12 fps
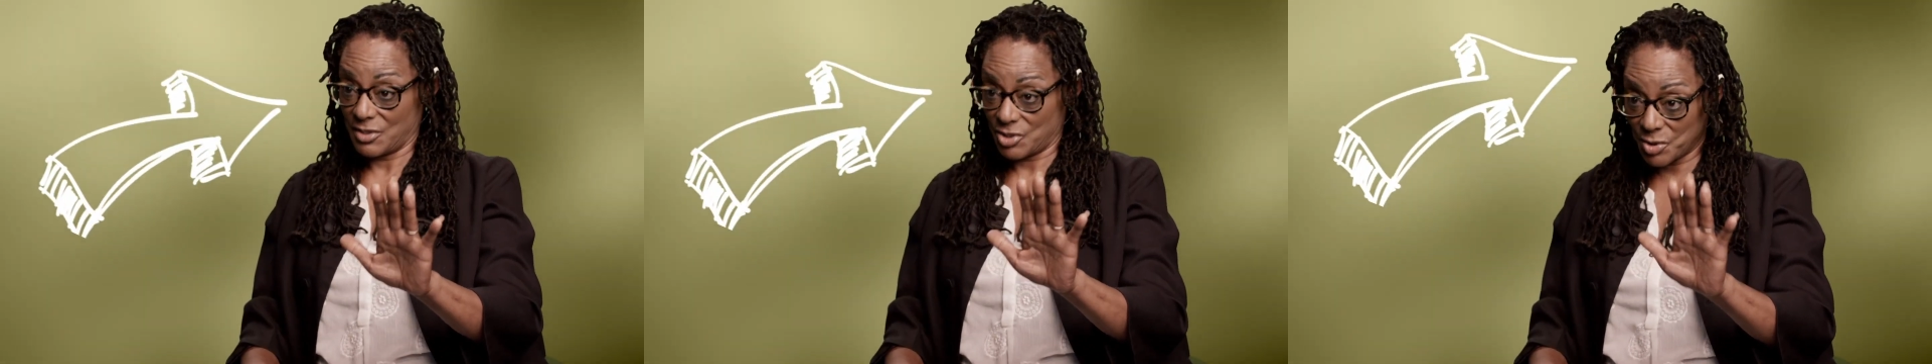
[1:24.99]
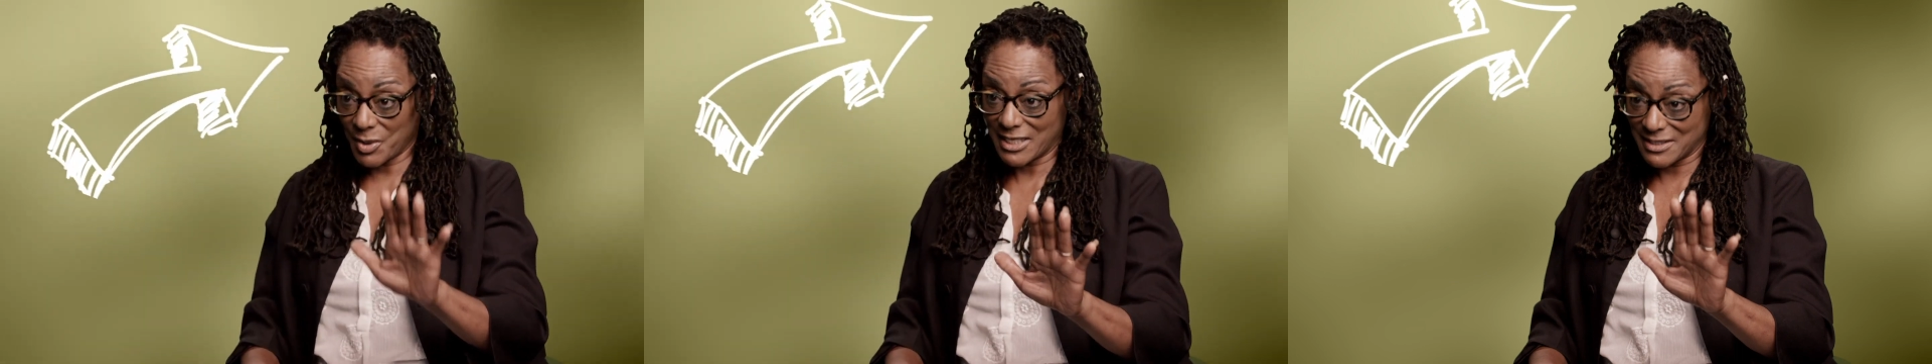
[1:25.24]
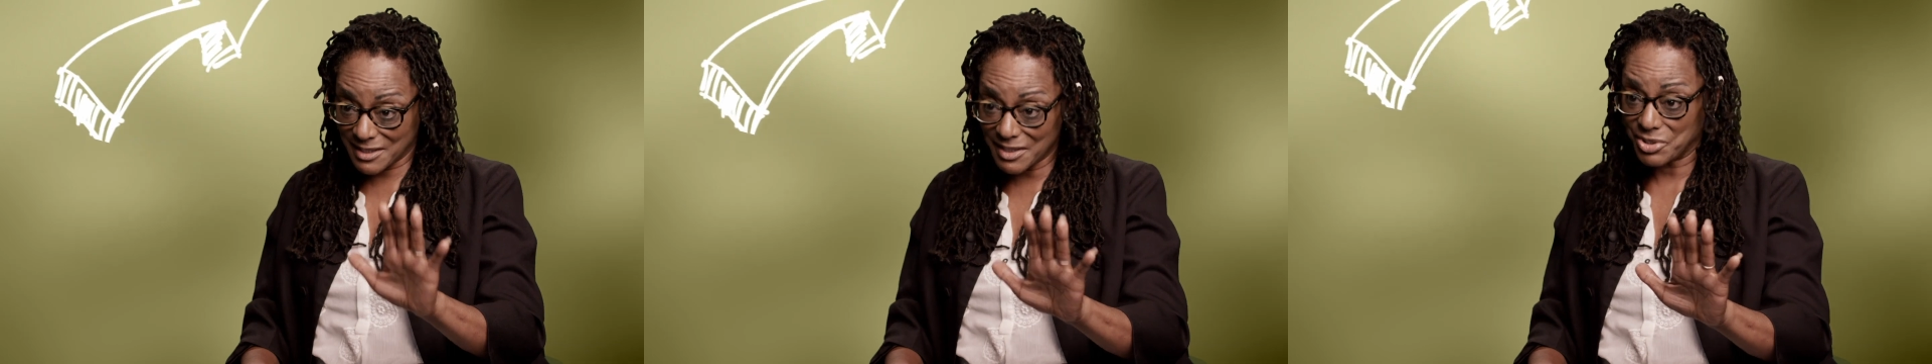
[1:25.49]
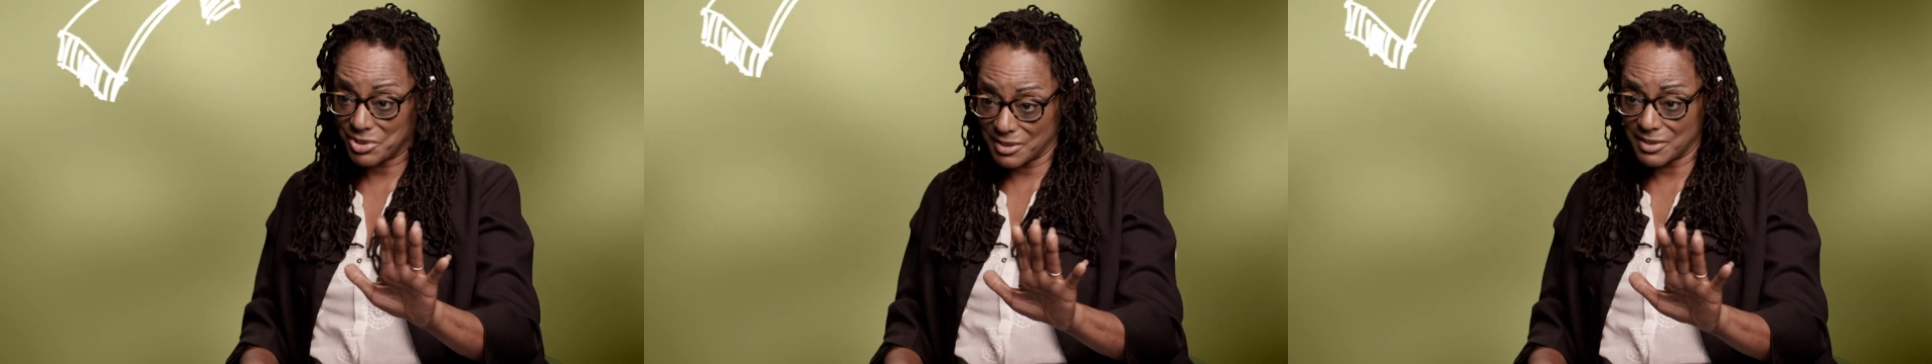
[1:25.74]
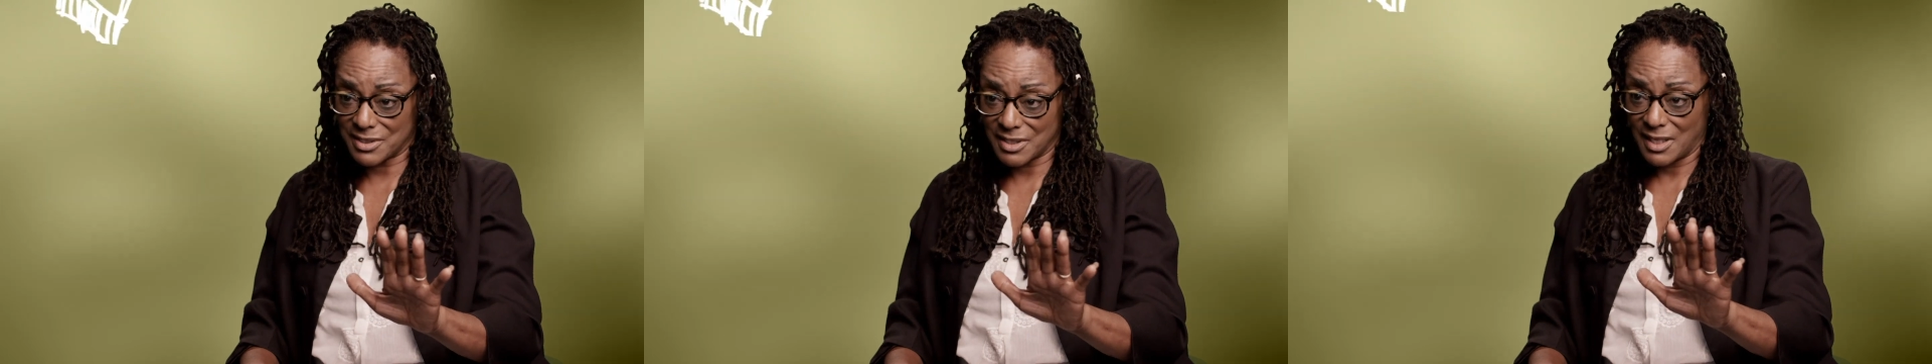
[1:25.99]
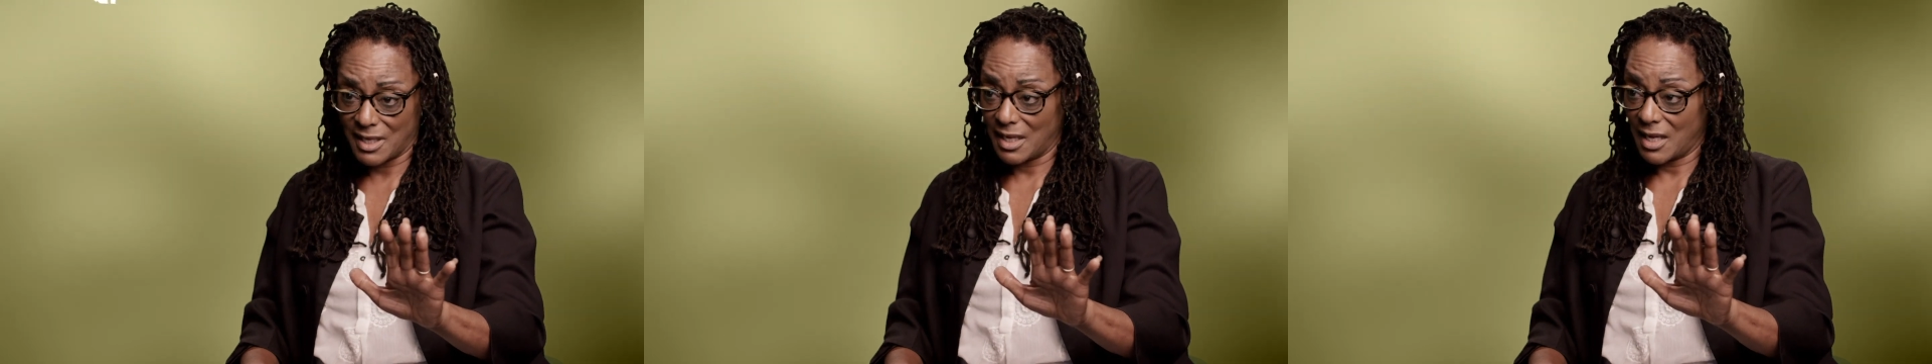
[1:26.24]
transitions,
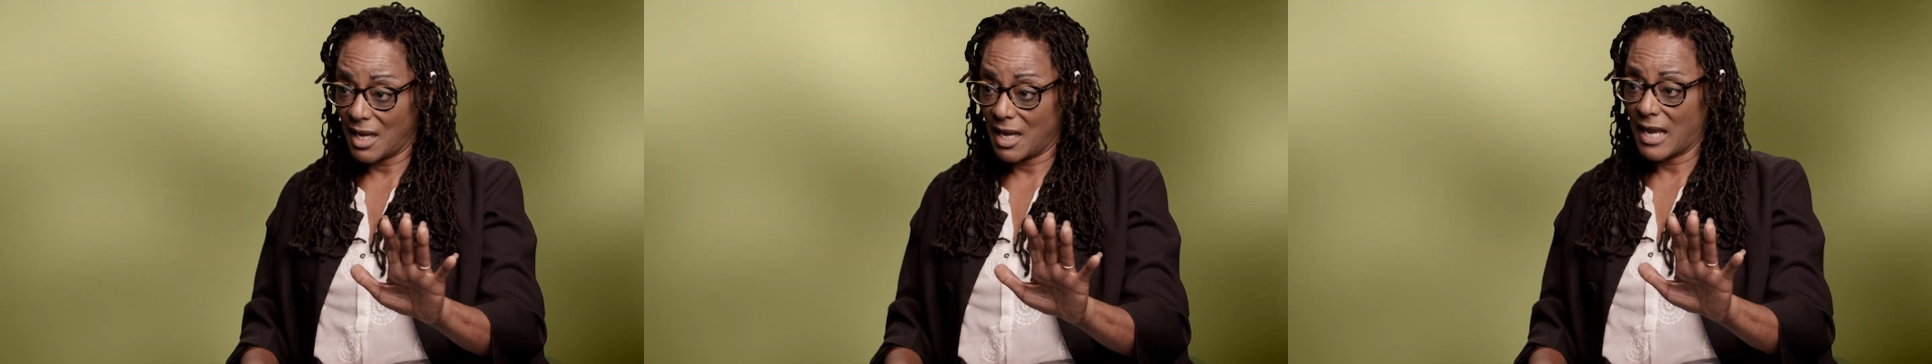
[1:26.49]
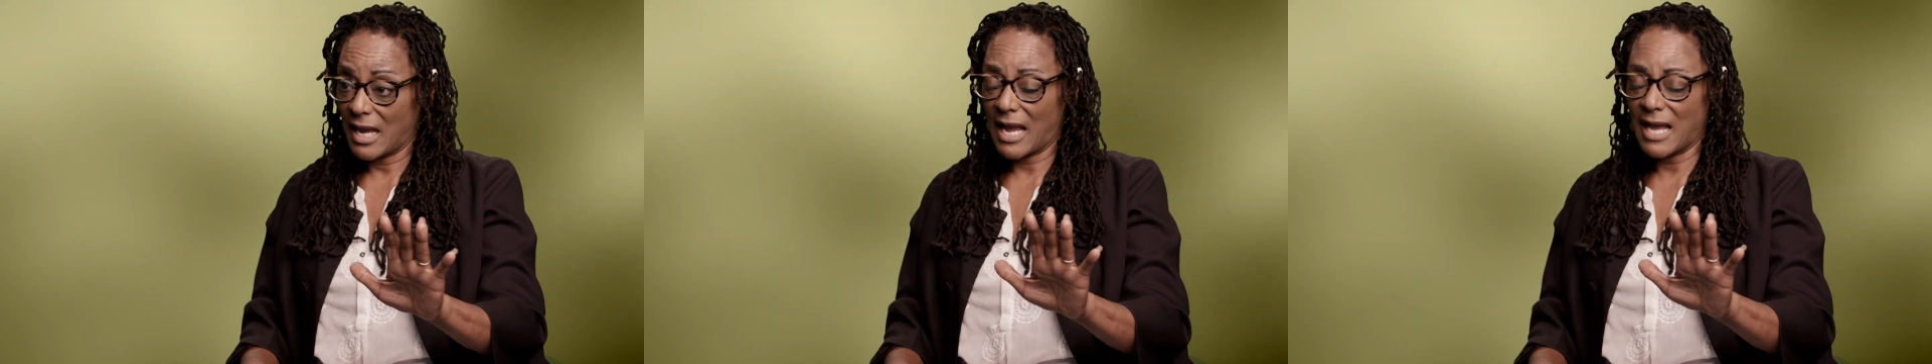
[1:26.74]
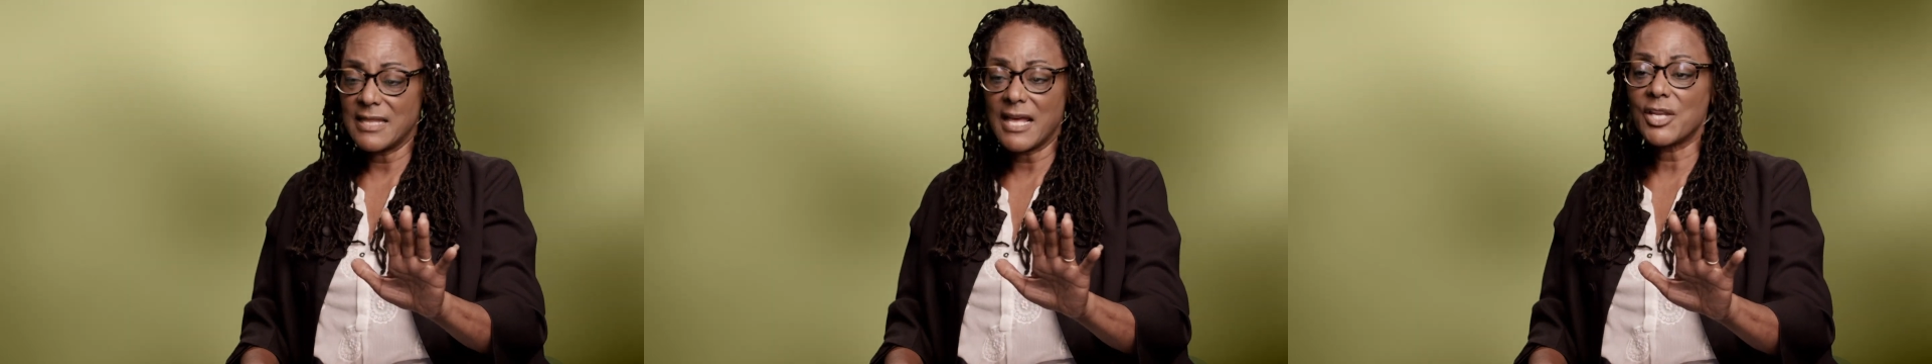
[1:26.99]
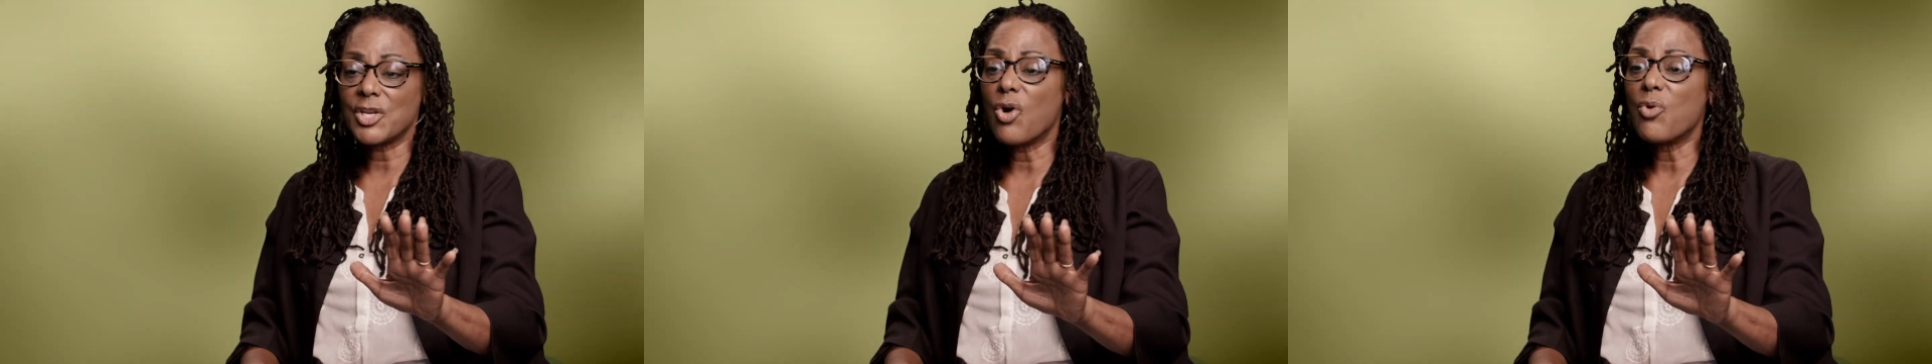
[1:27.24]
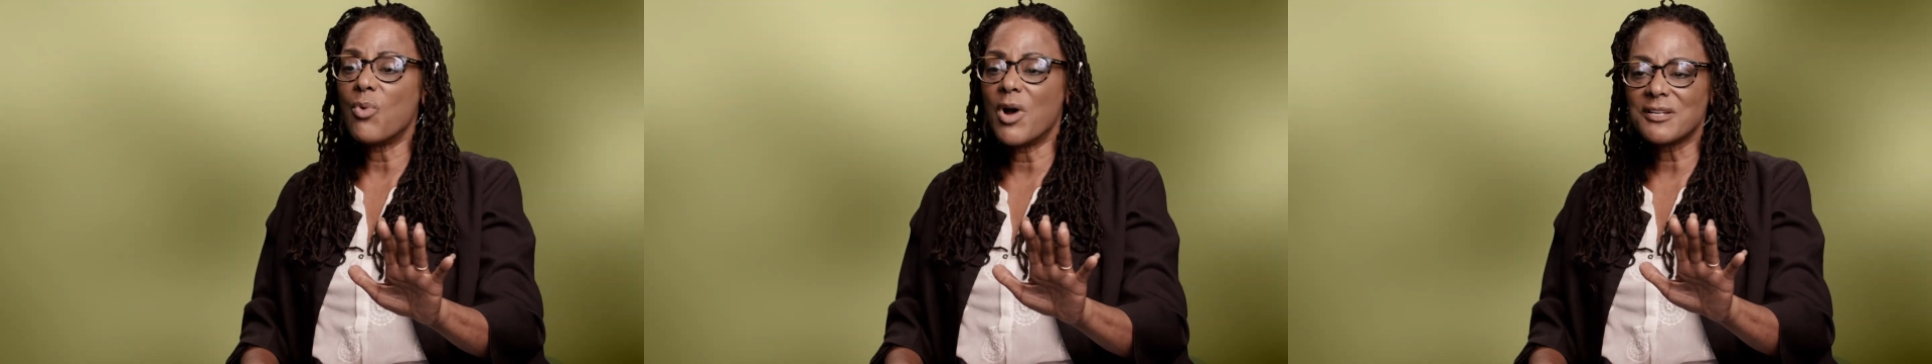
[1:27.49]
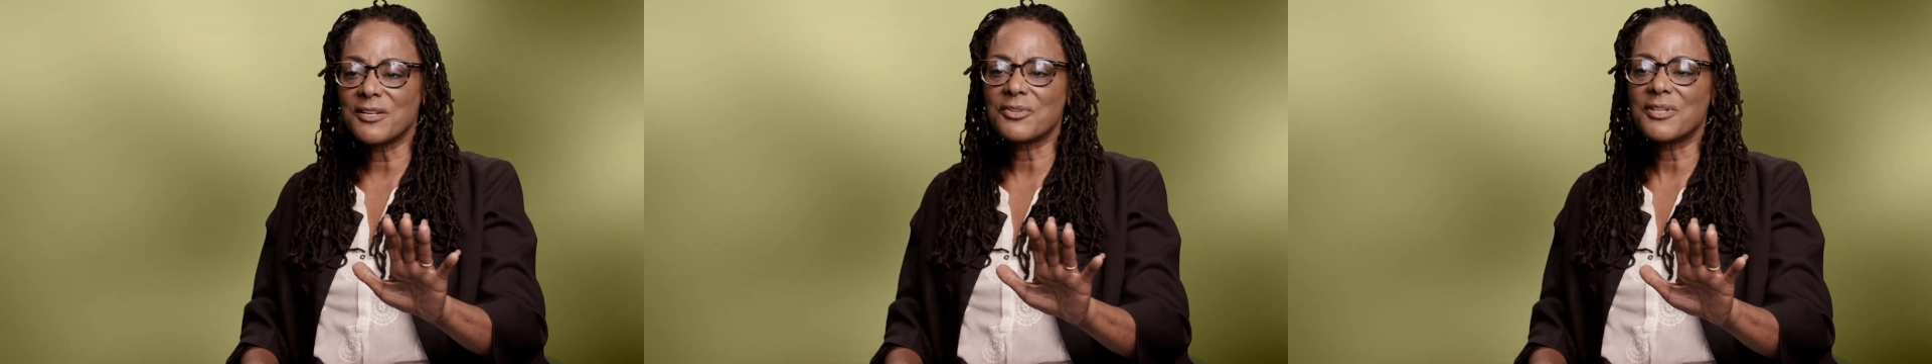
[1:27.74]
and that no
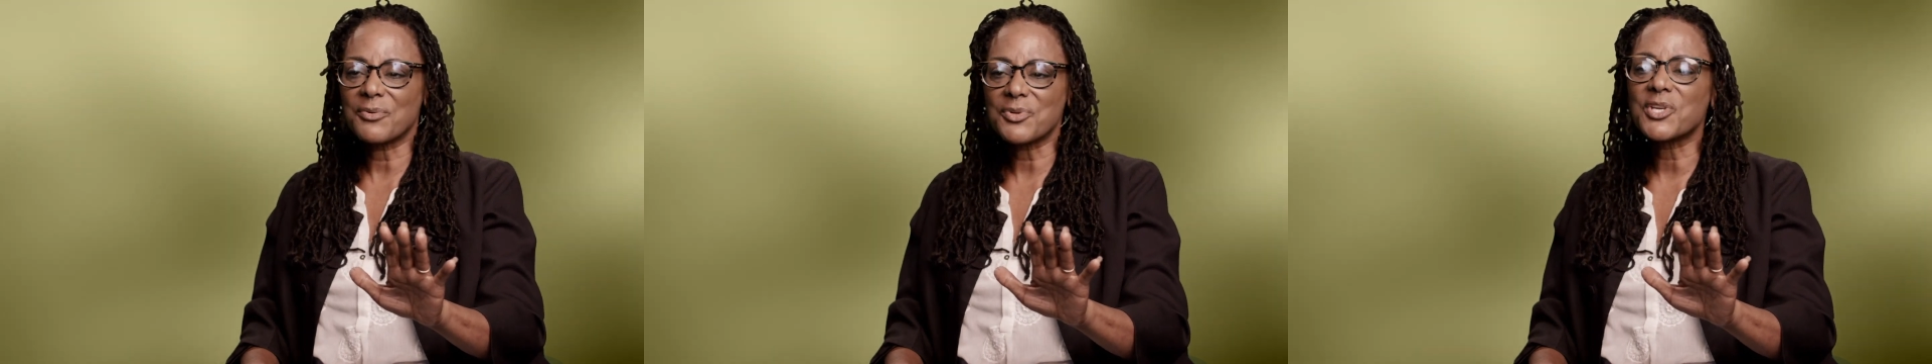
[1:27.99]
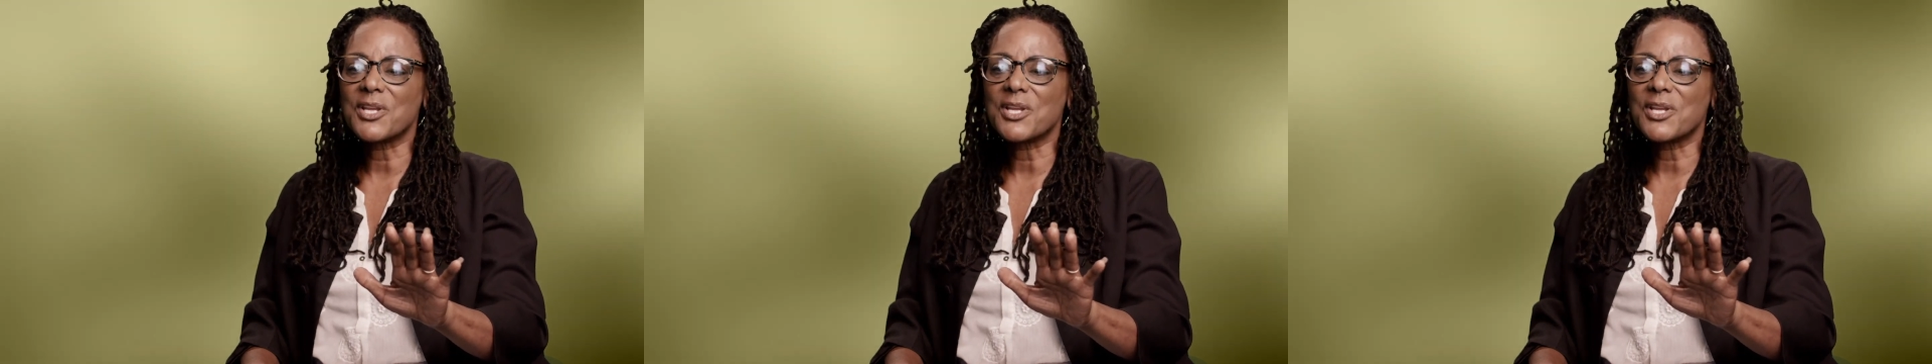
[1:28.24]
wonder there was a